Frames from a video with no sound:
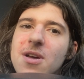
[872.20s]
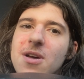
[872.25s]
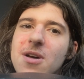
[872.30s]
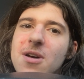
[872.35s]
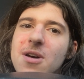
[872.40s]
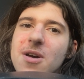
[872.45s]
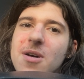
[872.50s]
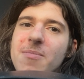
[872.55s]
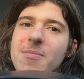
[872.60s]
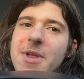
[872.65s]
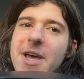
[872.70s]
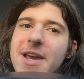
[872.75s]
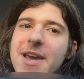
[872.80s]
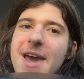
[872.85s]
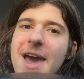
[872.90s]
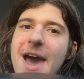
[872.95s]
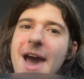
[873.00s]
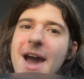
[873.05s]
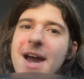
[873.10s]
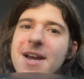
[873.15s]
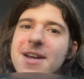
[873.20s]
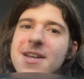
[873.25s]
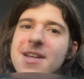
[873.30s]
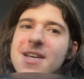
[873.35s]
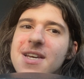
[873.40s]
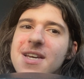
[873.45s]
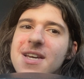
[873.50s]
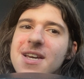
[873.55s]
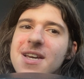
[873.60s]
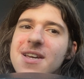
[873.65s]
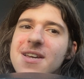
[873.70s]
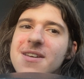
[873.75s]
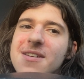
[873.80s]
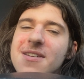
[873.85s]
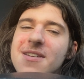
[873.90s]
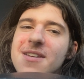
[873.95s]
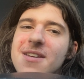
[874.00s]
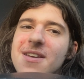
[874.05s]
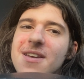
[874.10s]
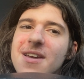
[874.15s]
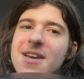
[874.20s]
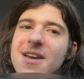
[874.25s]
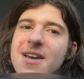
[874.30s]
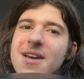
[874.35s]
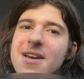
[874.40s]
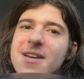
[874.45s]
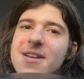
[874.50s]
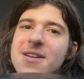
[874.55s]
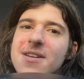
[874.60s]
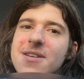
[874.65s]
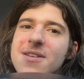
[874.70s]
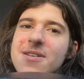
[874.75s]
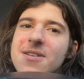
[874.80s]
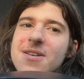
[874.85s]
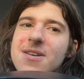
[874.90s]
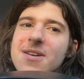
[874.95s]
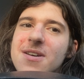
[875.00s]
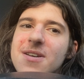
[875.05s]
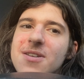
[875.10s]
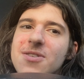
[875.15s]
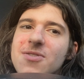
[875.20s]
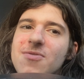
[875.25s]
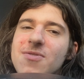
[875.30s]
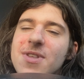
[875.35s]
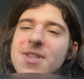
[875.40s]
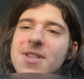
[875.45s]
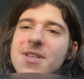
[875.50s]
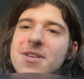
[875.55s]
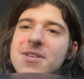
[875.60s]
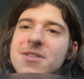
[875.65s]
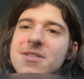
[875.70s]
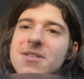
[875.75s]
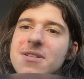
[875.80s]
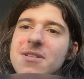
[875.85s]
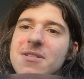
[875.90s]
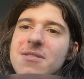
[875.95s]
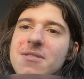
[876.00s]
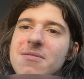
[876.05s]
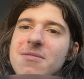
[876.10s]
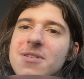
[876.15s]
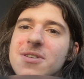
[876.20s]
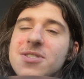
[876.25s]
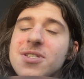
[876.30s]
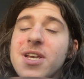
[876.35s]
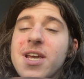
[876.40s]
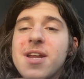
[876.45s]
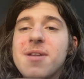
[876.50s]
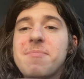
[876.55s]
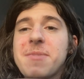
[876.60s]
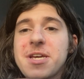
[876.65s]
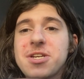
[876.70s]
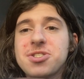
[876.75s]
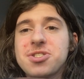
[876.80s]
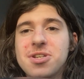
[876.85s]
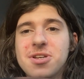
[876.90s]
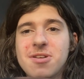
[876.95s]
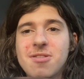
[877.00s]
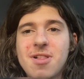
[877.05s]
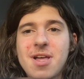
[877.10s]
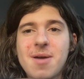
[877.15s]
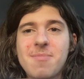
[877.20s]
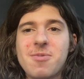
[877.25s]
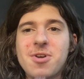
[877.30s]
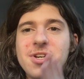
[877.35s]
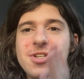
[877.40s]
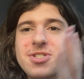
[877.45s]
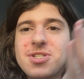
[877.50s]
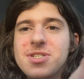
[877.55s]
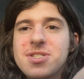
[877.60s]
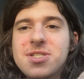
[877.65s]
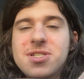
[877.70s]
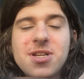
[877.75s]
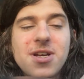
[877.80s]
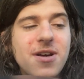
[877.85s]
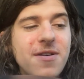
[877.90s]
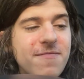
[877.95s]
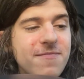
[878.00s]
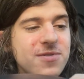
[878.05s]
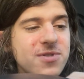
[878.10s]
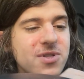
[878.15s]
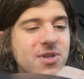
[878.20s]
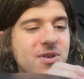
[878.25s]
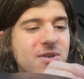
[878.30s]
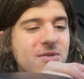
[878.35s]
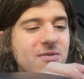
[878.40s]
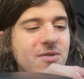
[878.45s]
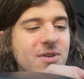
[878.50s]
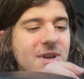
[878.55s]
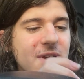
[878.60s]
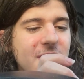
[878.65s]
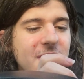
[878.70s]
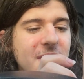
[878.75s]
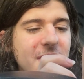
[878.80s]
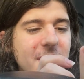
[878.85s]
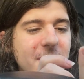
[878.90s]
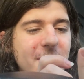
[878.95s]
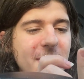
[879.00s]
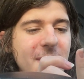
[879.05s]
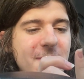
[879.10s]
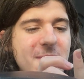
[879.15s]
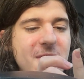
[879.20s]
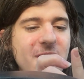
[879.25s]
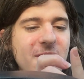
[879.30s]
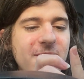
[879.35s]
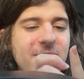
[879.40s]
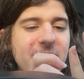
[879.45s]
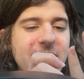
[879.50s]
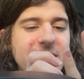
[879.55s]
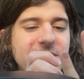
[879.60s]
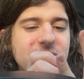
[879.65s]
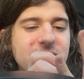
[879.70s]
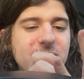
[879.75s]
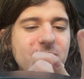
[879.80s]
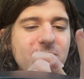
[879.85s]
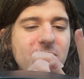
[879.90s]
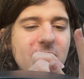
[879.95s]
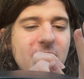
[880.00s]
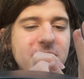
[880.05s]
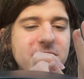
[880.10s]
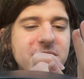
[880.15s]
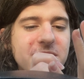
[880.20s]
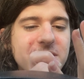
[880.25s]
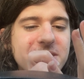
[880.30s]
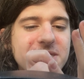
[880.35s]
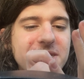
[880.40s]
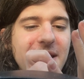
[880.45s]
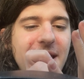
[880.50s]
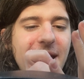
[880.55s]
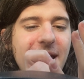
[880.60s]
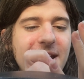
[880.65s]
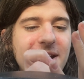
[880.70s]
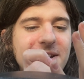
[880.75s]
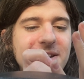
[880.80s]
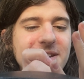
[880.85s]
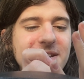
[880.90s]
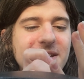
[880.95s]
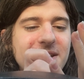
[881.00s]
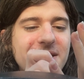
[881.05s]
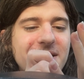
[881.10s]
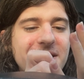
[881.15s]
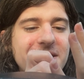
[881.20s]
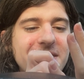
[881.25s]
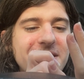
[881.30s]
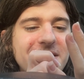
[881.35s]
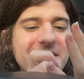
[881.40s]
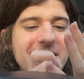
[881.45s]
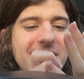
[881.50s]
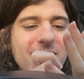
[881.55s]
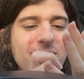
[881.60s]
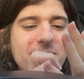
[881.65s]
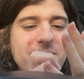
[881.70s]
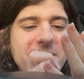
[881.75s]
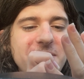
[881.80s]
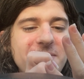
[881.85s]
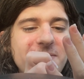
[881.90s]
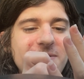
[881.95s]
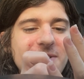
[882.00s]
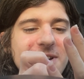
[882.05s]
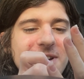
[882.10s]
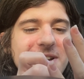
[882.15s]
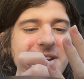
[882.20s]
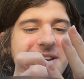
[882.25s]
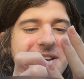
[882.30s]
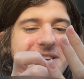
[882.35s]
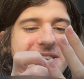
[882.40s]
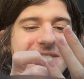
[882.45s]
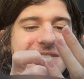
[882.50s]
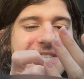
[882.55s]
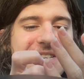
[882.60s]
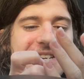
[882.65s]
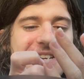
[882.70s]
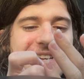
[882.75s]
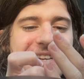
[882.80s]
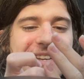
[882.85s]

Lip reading: like acting and doing this animation collaboration stuff. So maybe I'll find some projects to act in. I think that would be fun, because